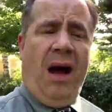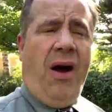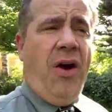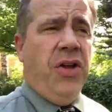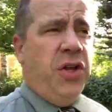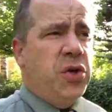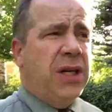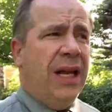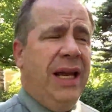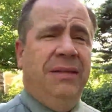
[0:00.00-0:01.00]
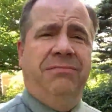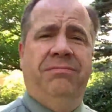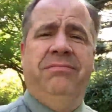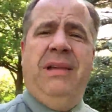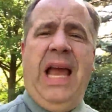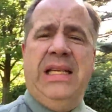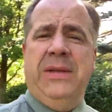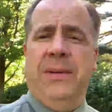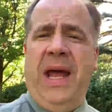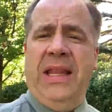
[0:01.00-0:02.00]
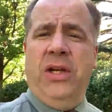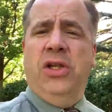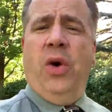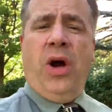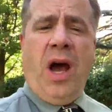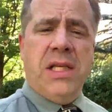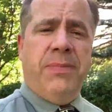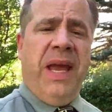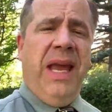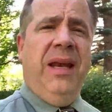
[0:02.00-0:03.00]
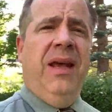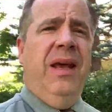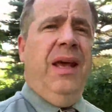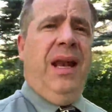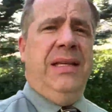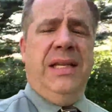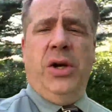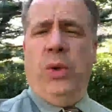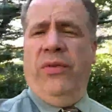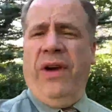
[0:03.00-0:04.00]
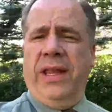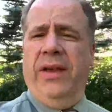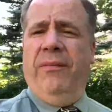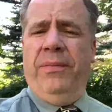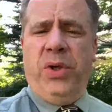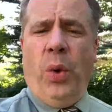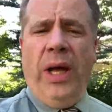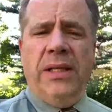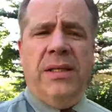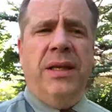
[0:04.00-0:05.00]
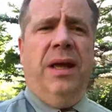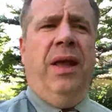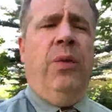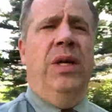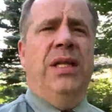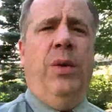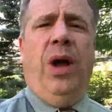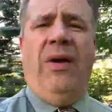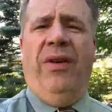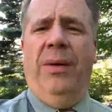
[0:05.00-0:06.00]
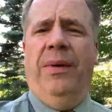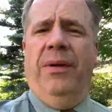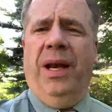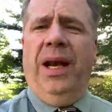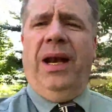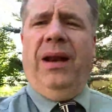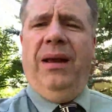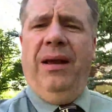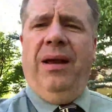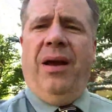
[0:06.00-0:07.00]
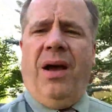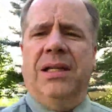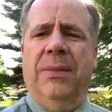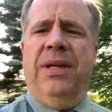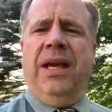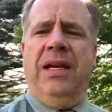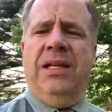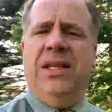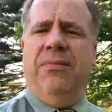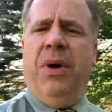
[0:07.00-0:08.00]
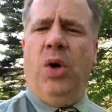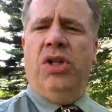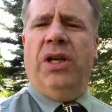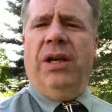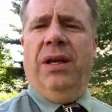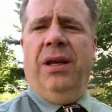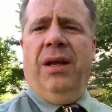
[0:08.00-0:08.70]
are usually asymptomatic. They usually don't cause pain unless they start to affect their joints, in which they will have cause limitations of motion.